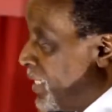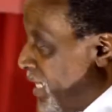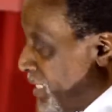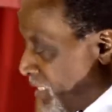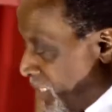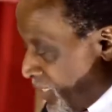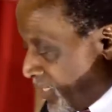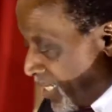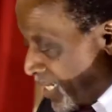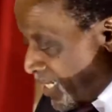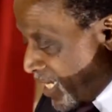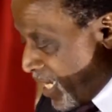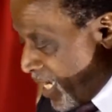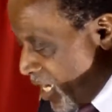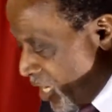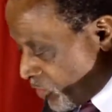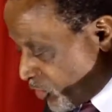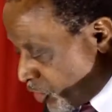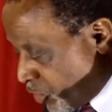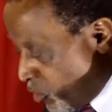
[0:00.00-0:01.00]
This is an
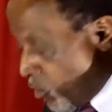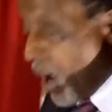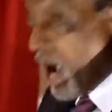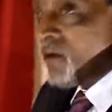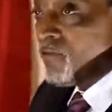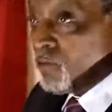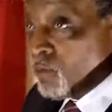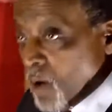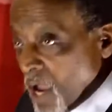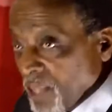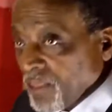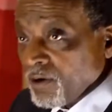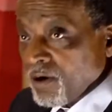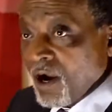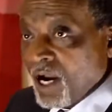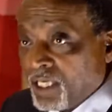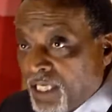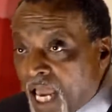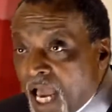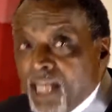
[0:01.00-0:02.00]
issue of
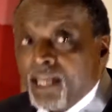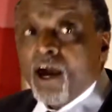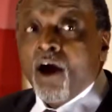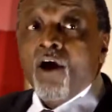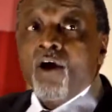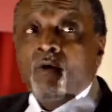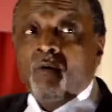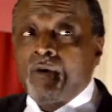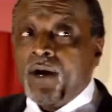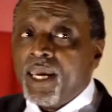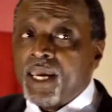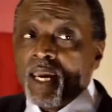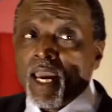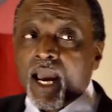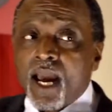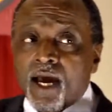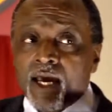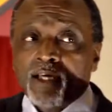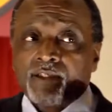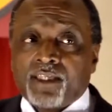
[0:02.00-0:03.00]
whether or not
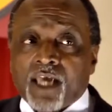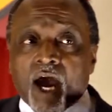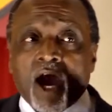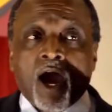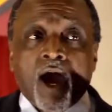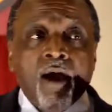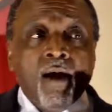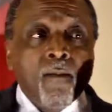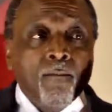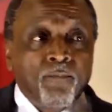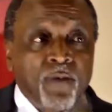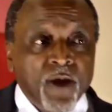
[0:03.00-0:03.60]
we as a